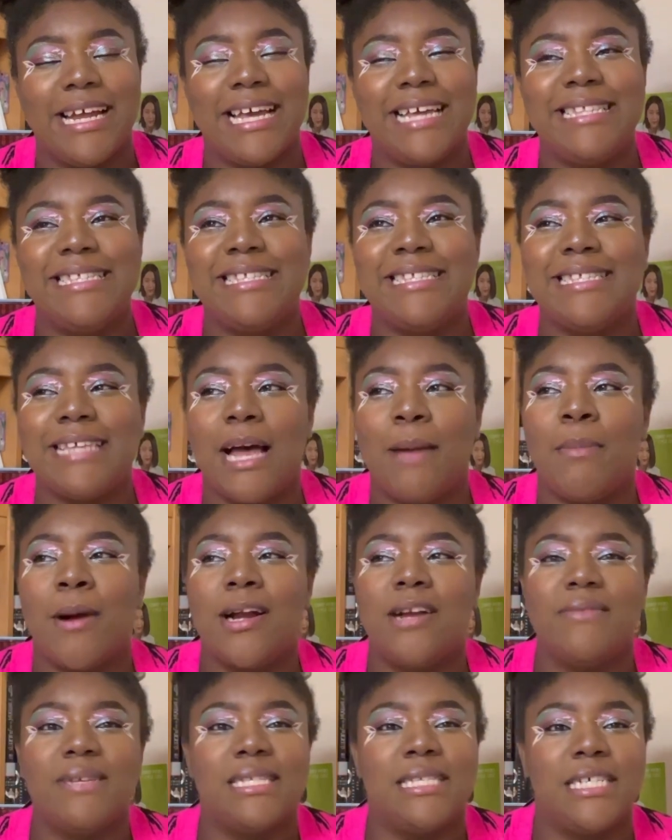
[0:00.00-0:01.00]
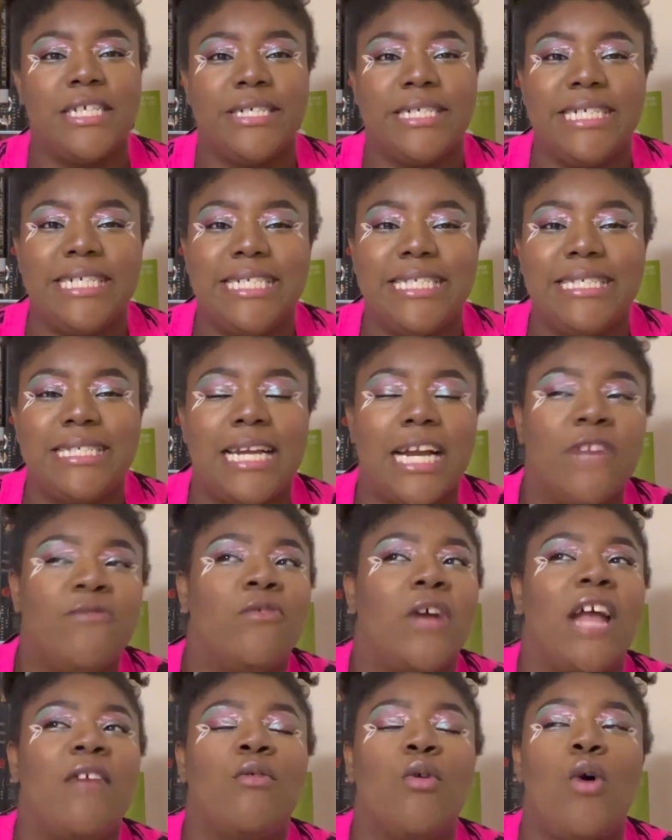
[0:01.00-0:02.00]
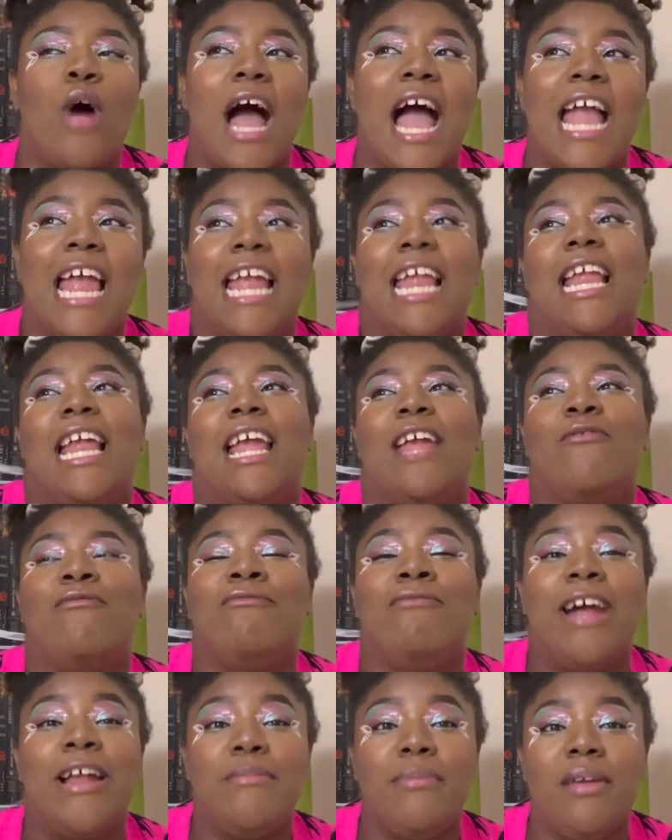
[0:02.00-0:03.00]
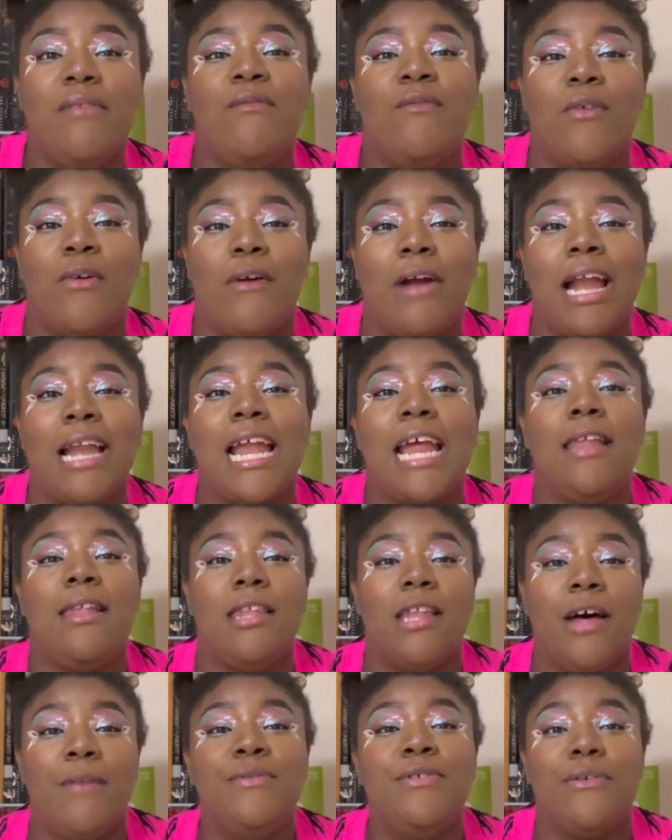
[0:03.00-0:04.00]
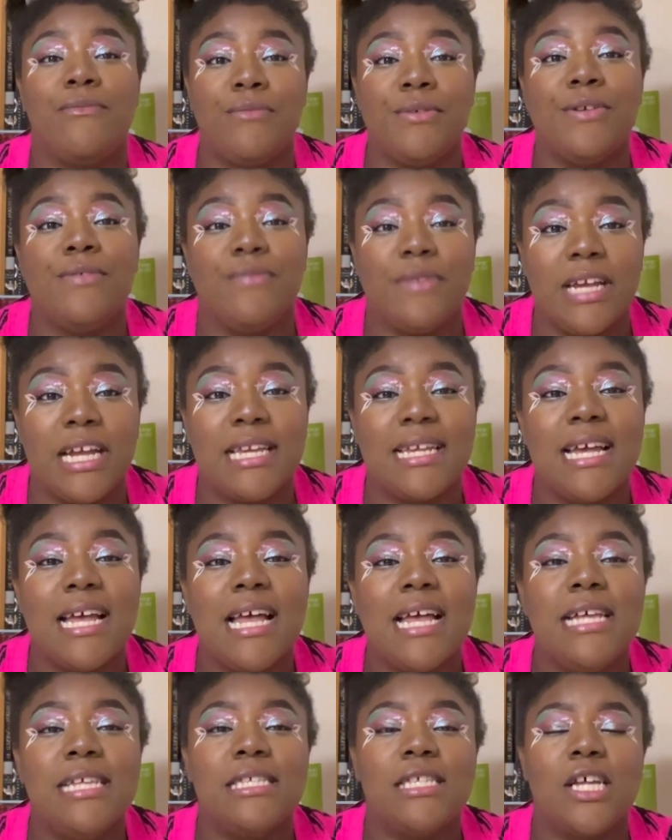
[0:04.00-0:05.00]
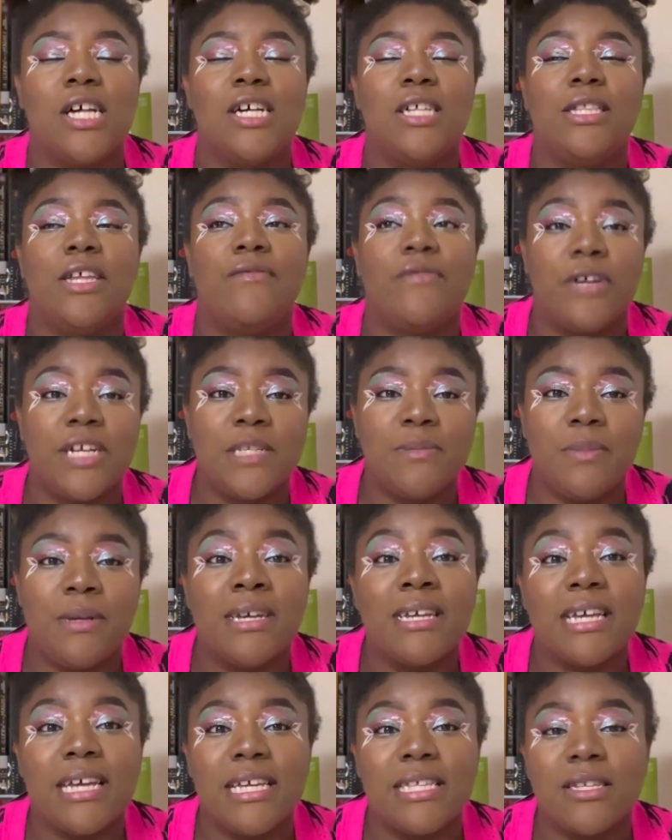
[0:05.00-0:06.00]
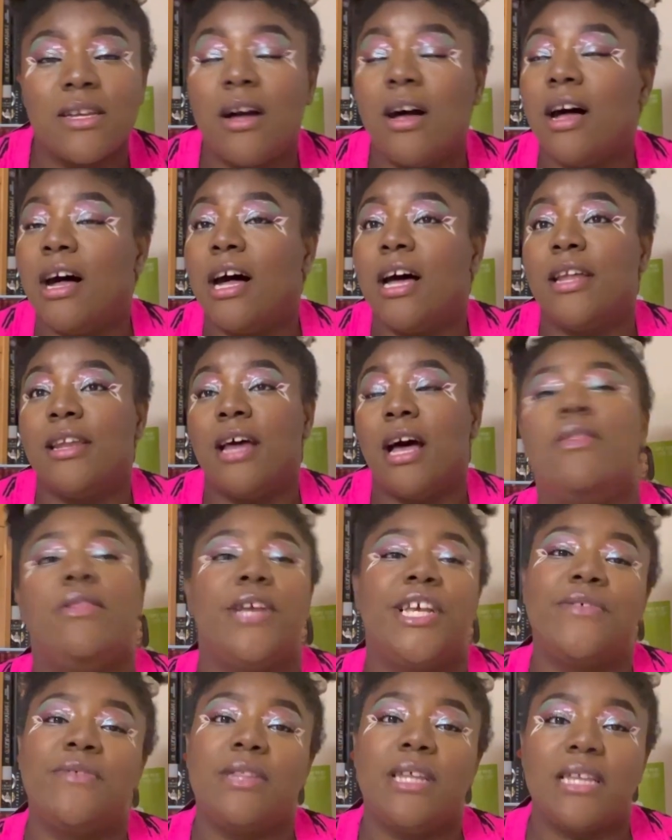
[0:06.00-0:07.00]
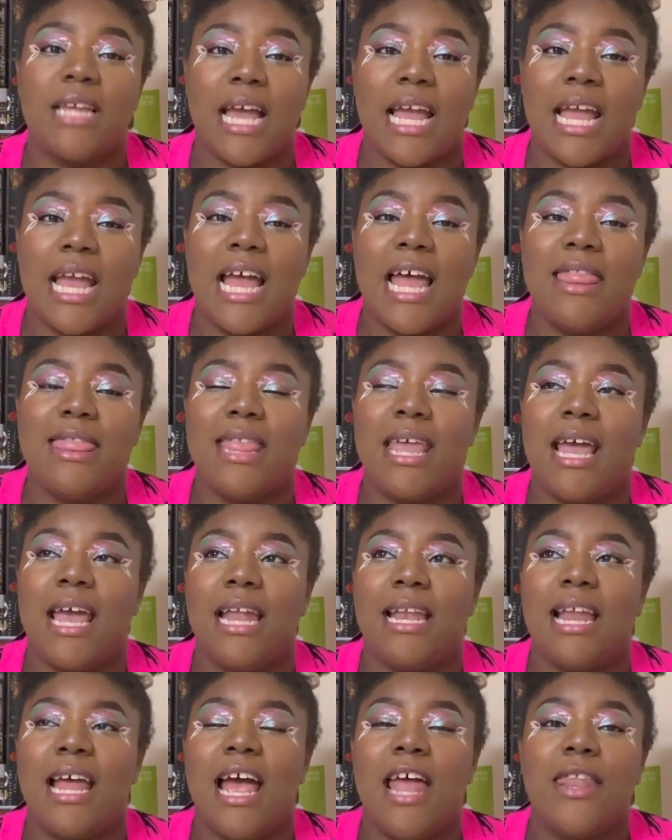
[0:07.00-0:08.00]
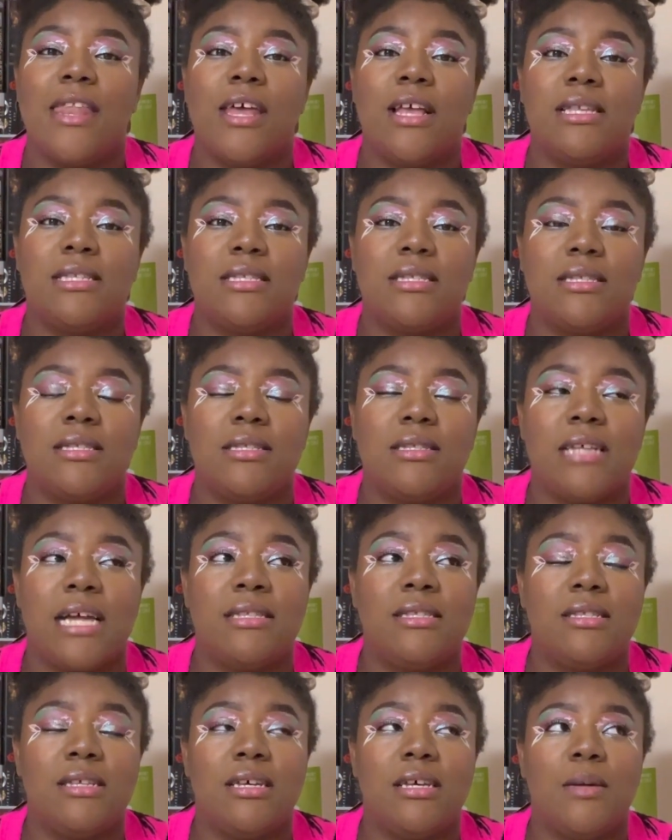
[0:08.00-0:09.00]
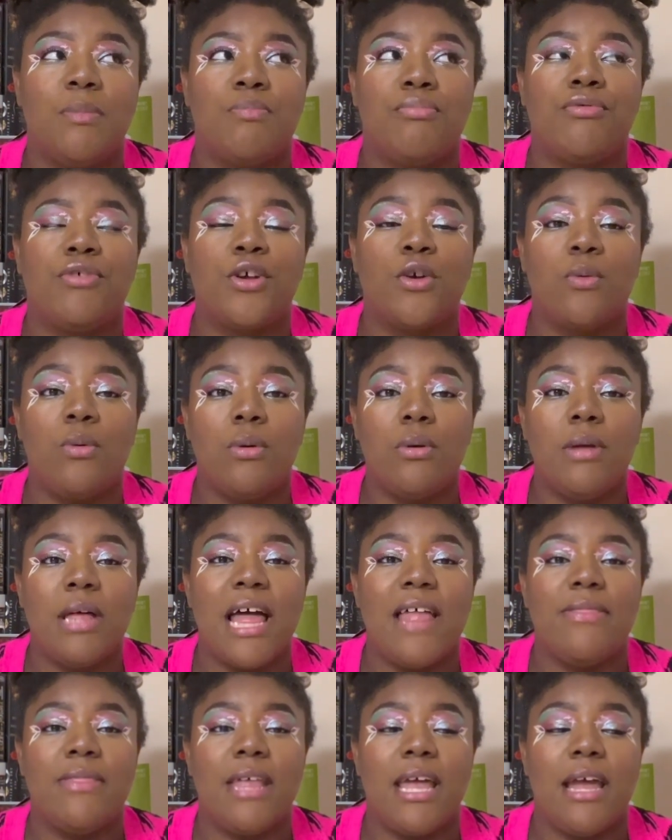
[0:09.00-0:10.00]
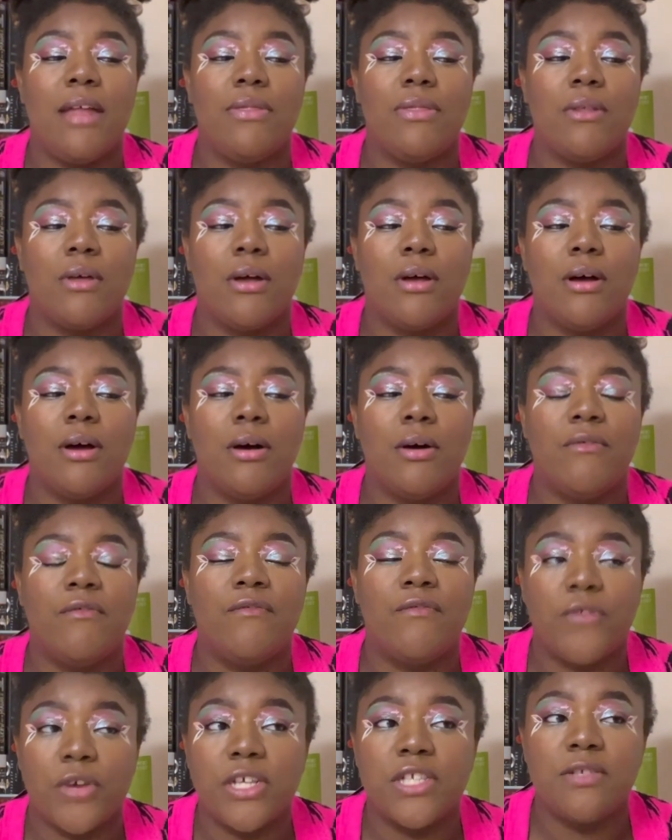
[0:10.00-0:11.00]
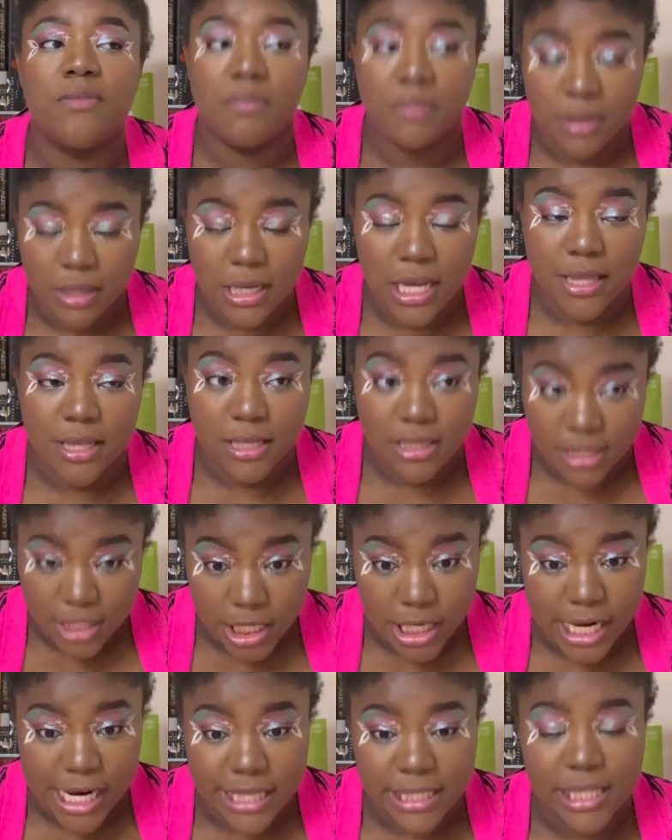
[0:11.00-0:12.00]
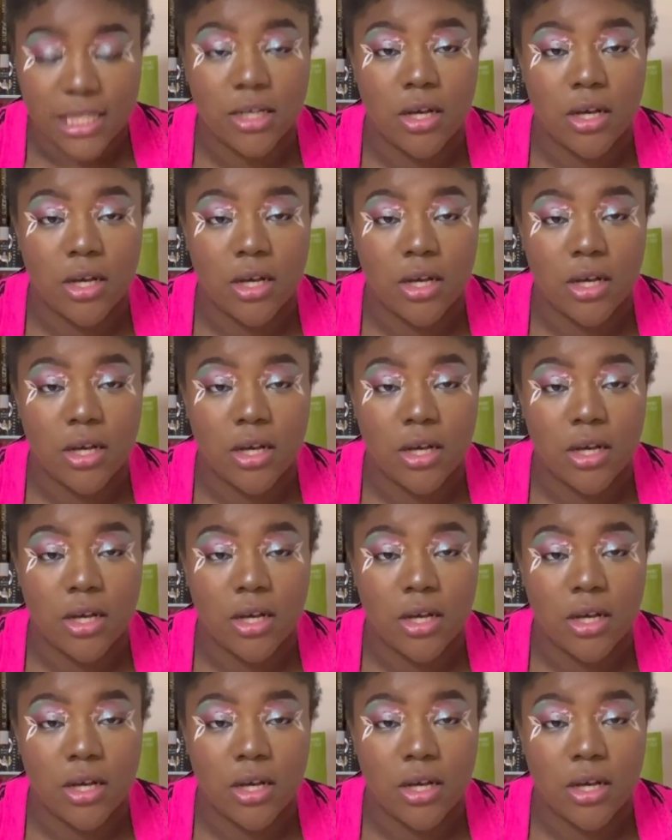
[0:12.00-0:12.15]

It's a part of a series that I read before and I love to reread. So the first book is called There's for the Night, and then that's the prequel, and then the first book in the series is